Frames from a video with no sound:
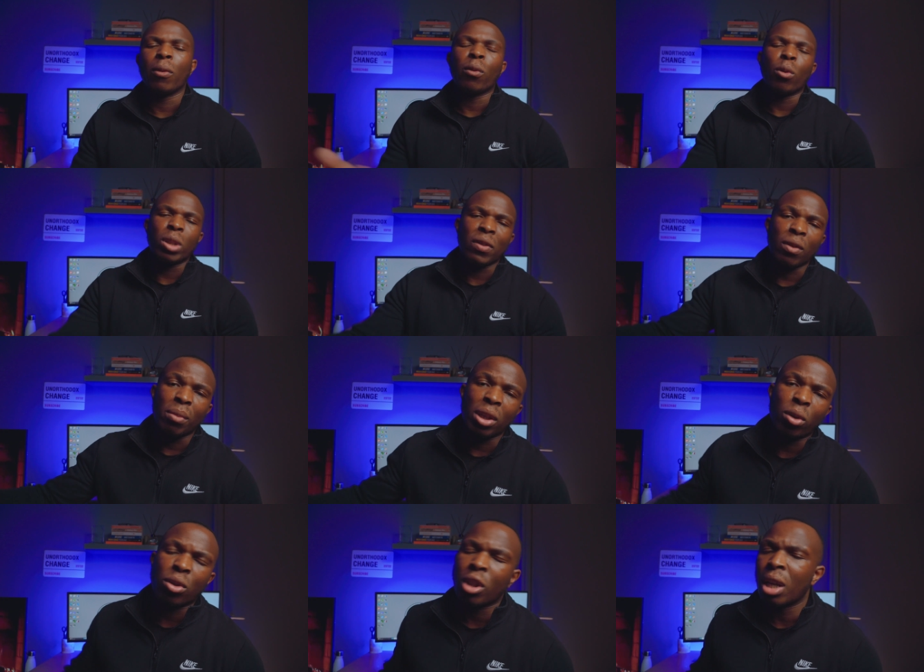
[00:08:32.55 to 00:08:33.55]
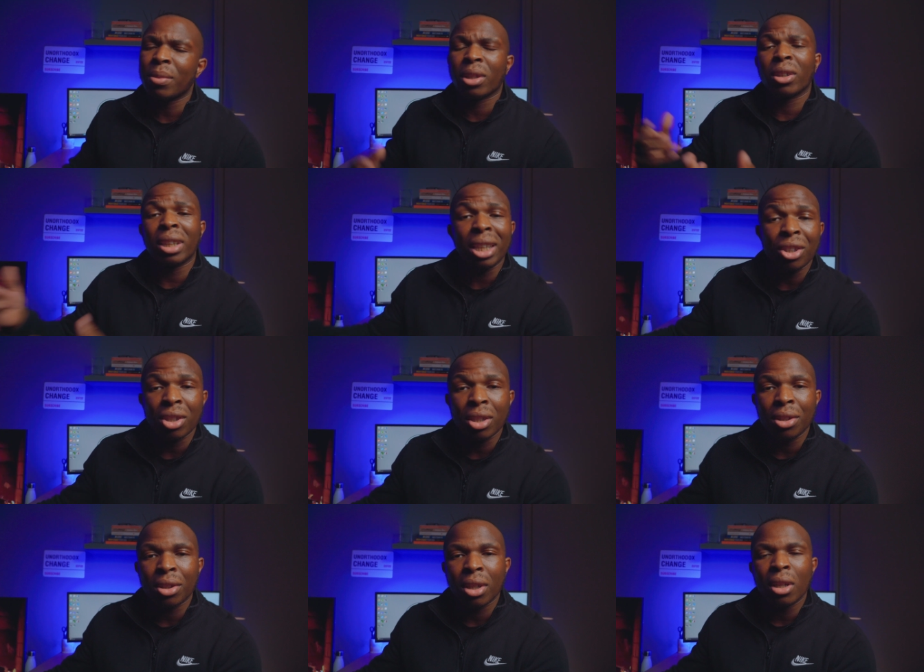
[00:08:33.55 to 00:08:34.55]
Of course, if you meet those terms and
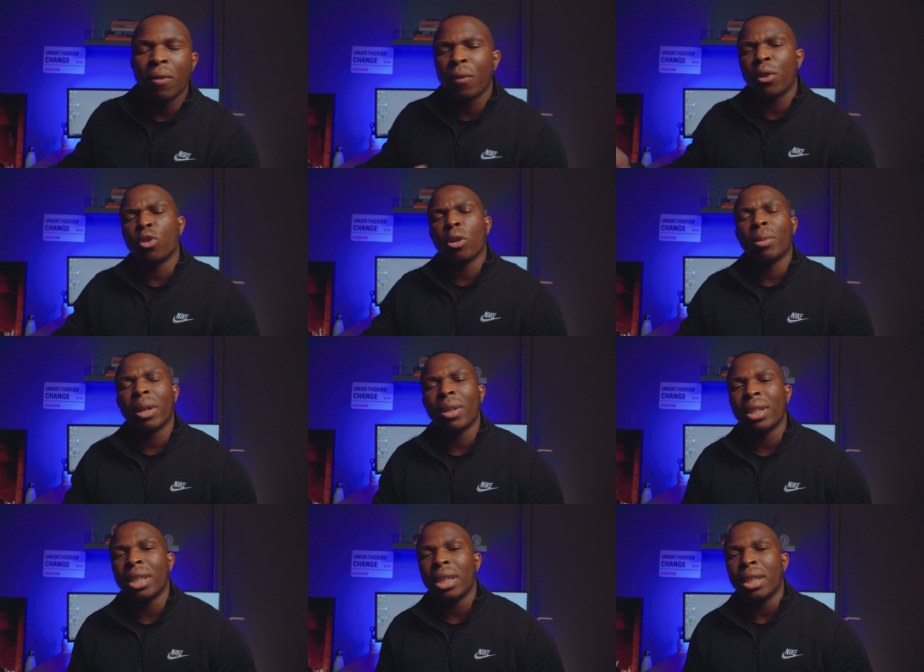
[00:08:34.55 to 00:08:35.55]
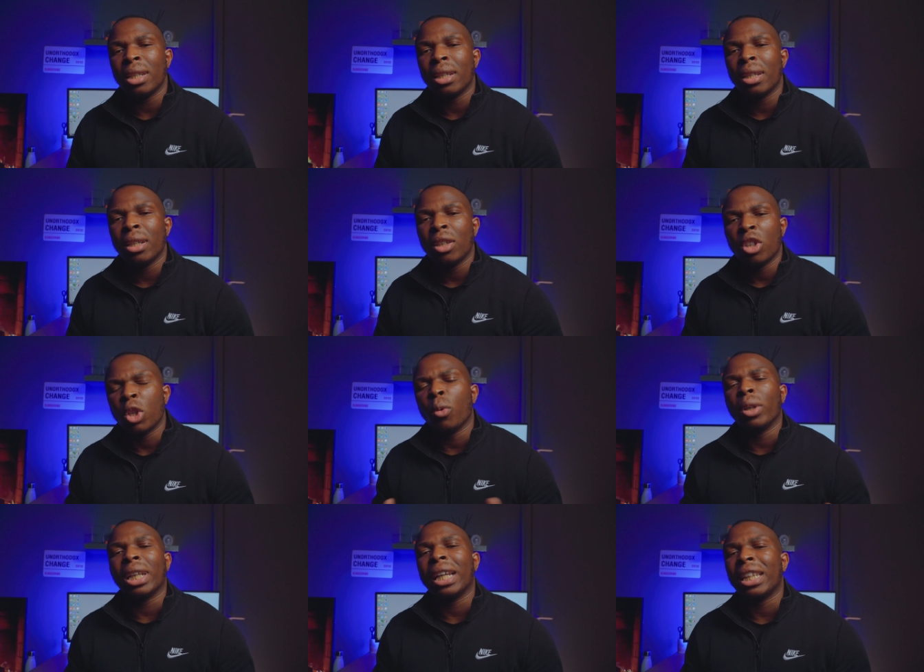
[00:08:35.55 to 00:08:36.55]
conditions for the job guarantee, you
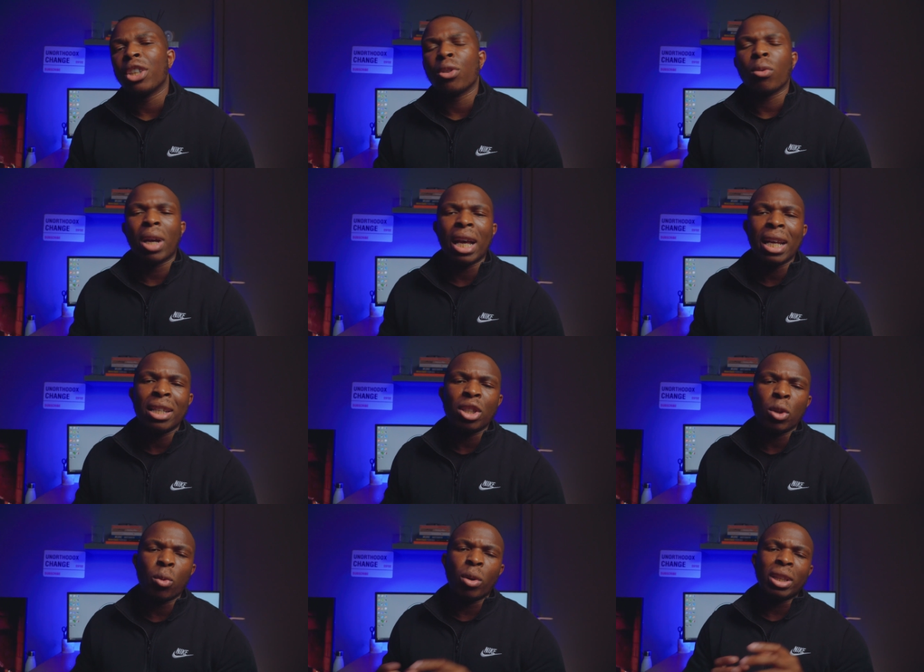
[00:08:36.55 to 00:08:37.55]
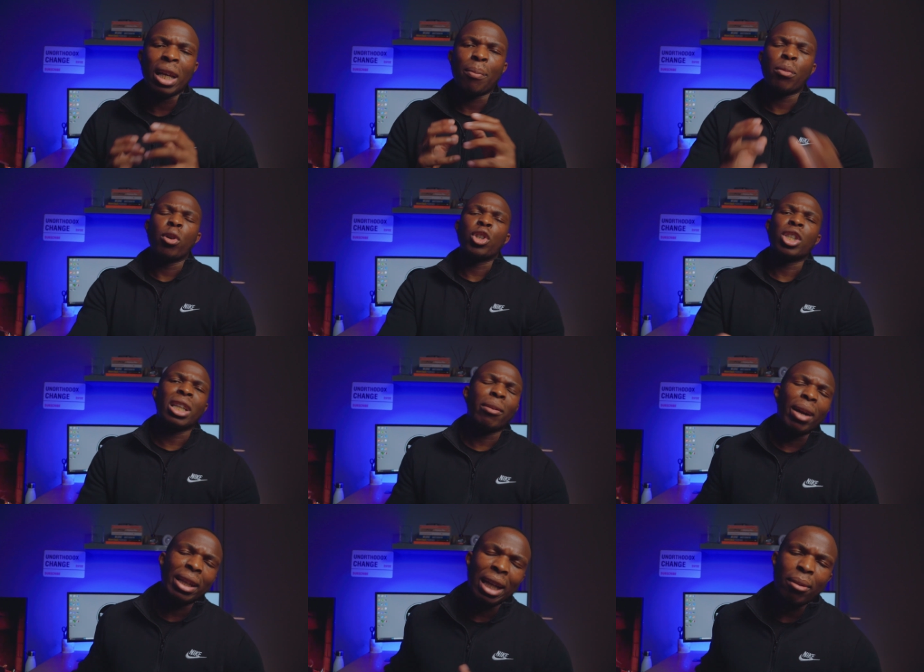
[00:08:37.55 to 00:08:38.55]
want that additional hand, you want that push in the
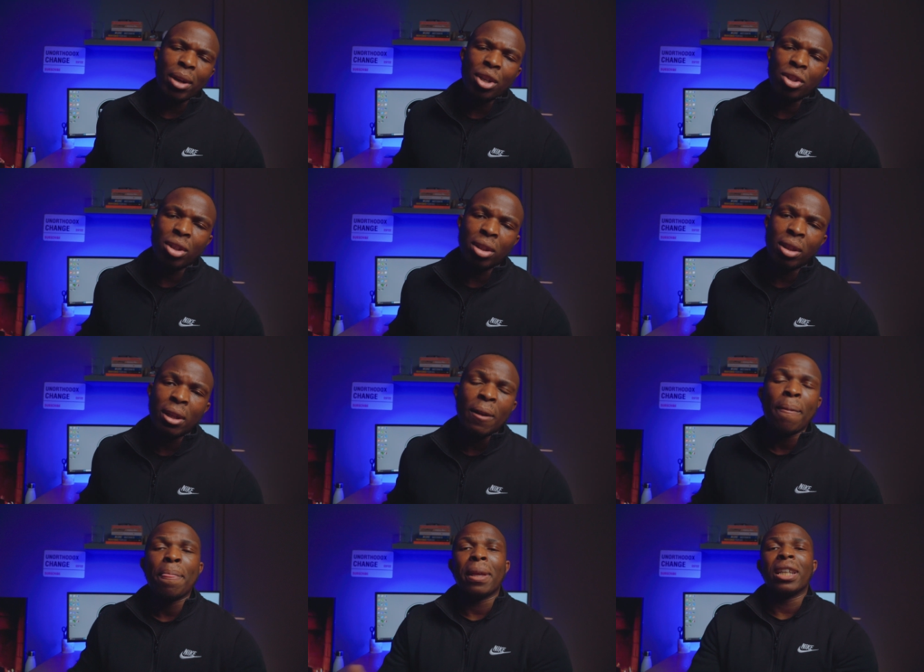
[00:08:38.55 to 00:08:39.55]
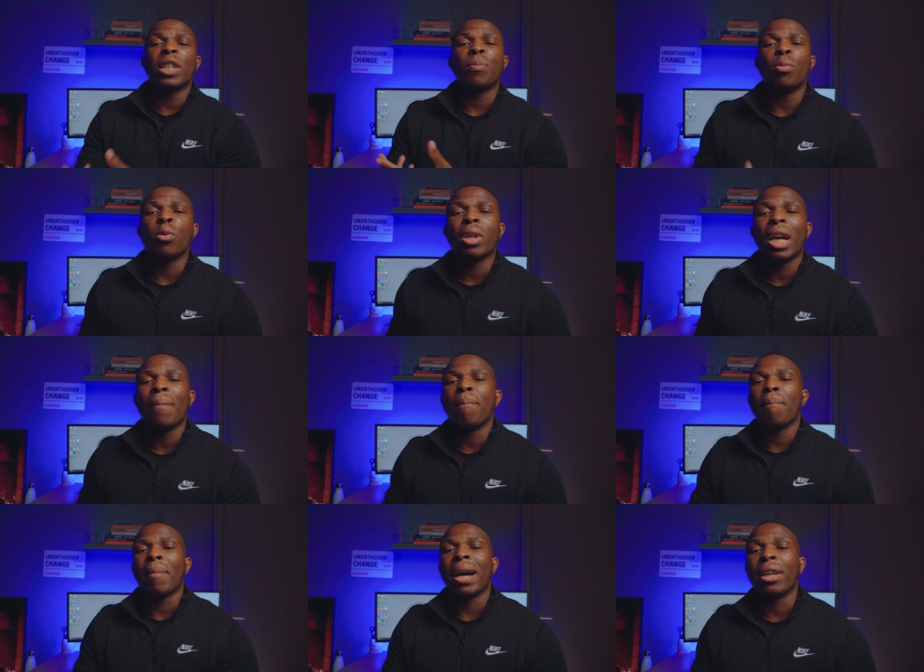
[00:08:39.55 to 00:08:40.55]
right direction, then this bootcamp
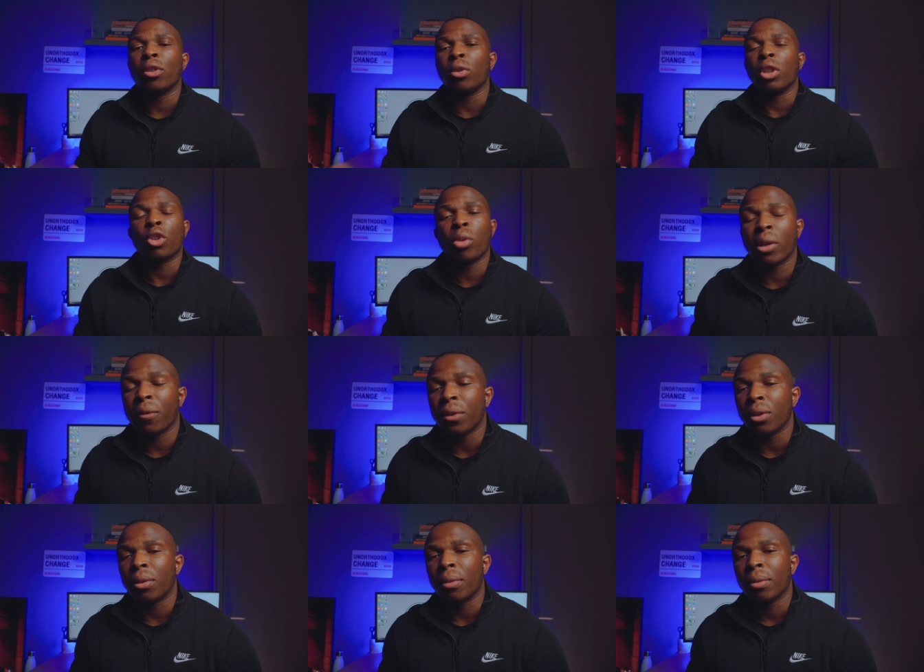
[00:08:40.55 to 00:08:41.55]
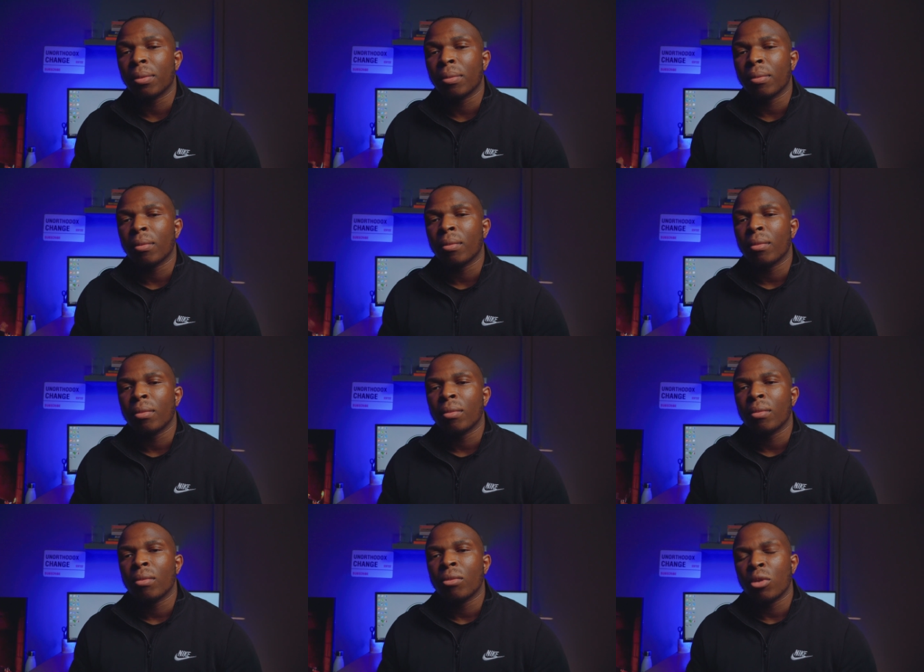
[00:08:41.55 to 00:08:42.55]
might do the trick for you.
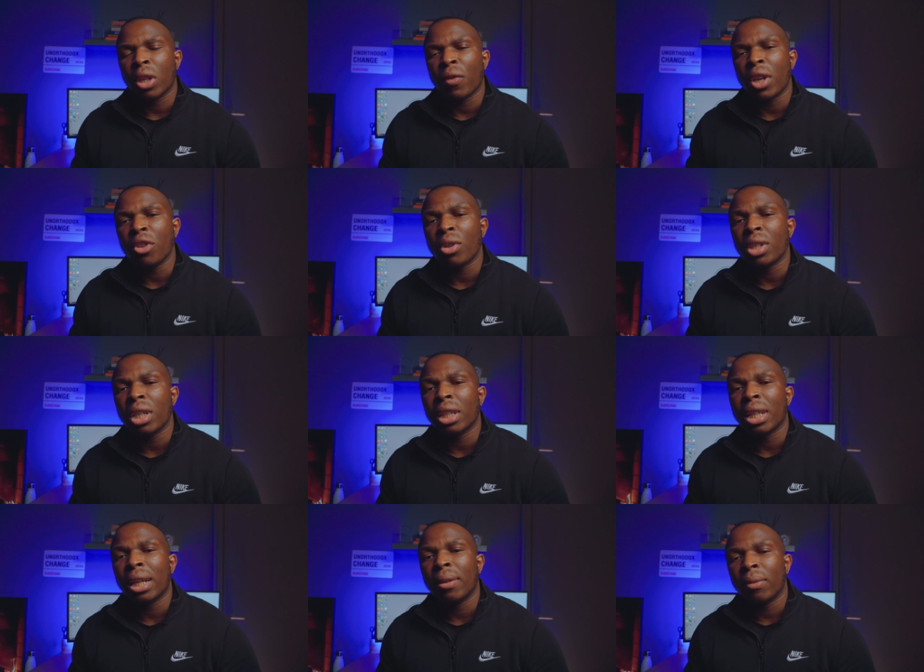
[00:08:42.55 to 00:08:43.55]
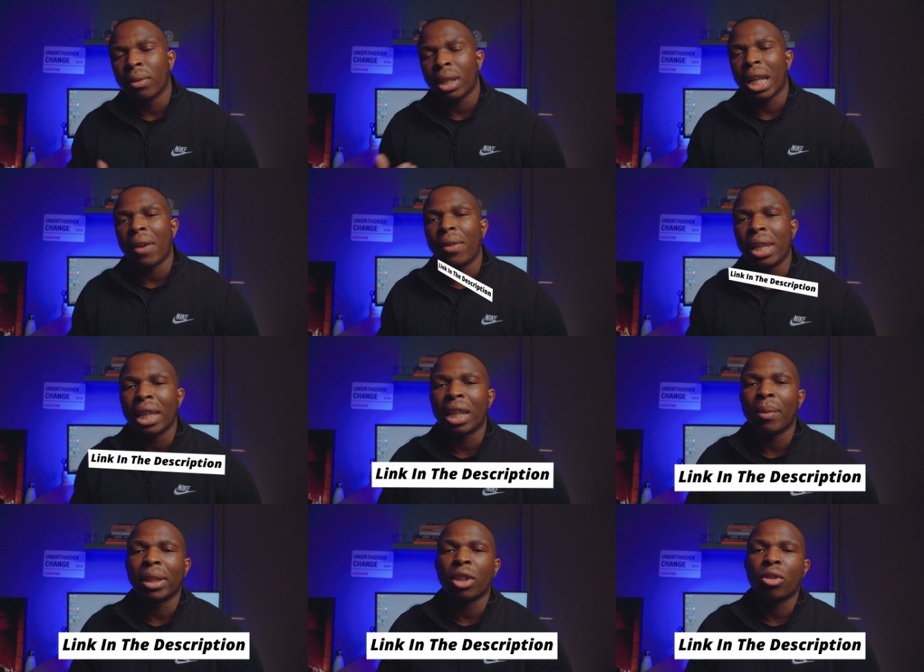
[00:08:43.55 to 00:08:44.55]
So if you're interested in that, then I have a link in
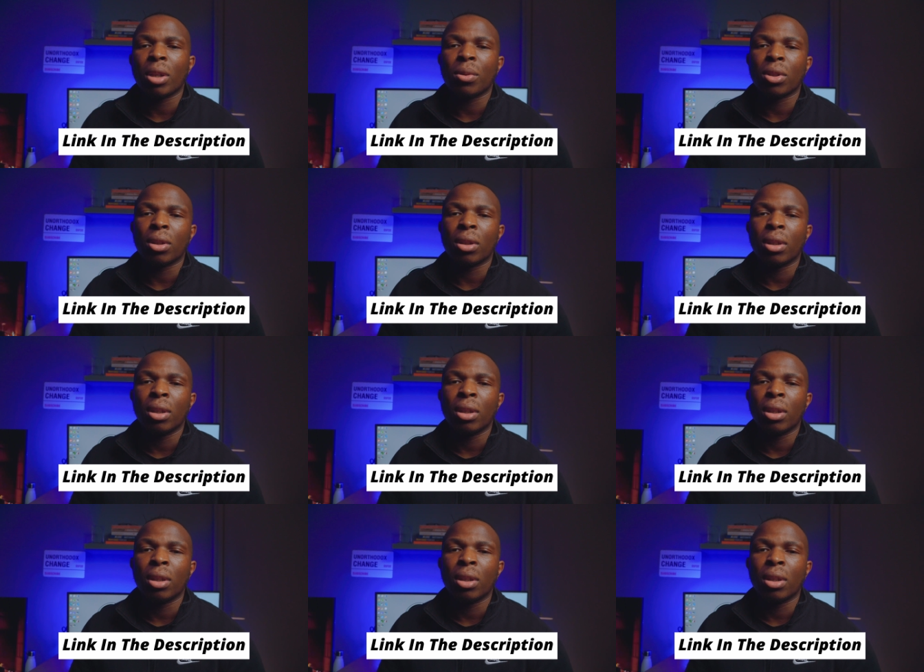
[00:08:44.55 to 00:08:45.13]
my description.